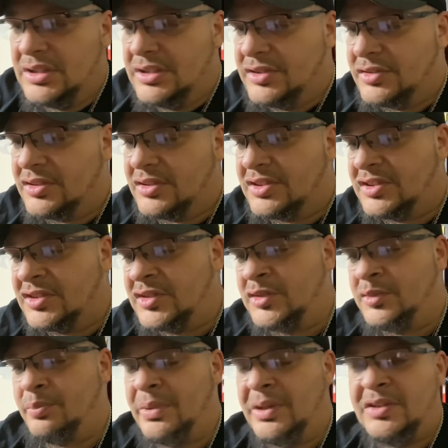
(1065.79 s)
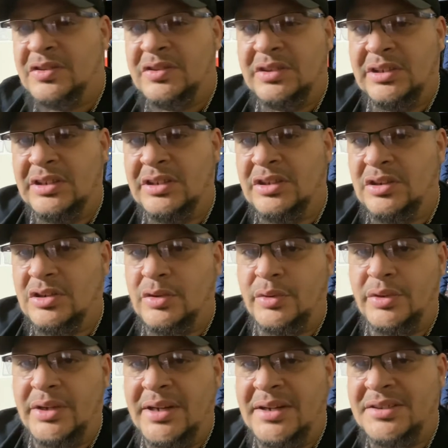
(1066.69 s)
So this is basically the
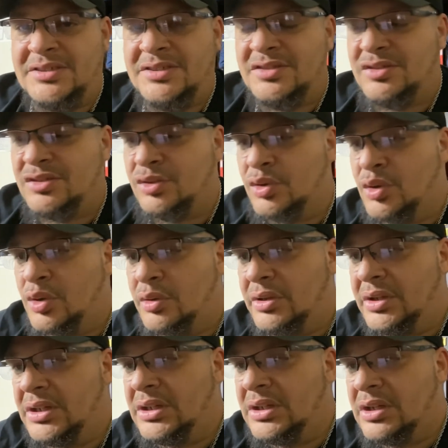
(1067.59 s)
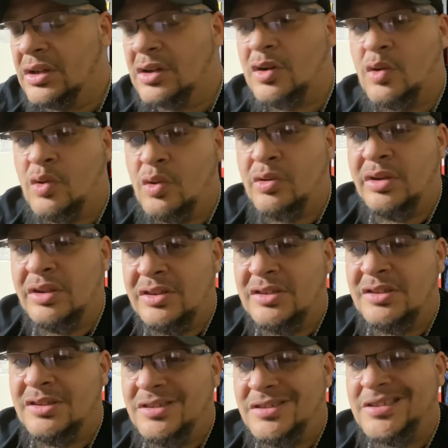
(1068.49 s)
creation story according
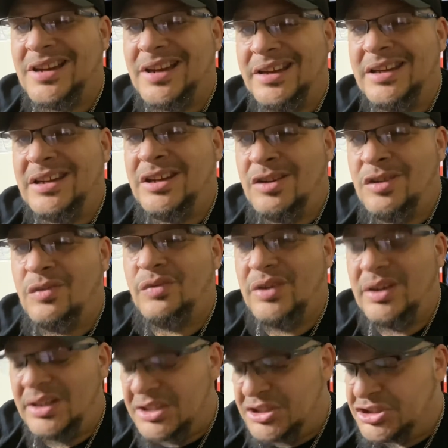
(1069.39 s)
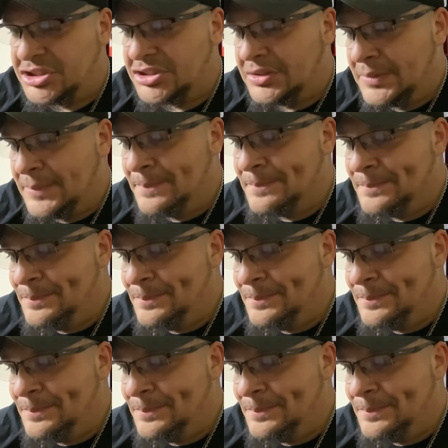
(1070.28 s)
to the Taino religion,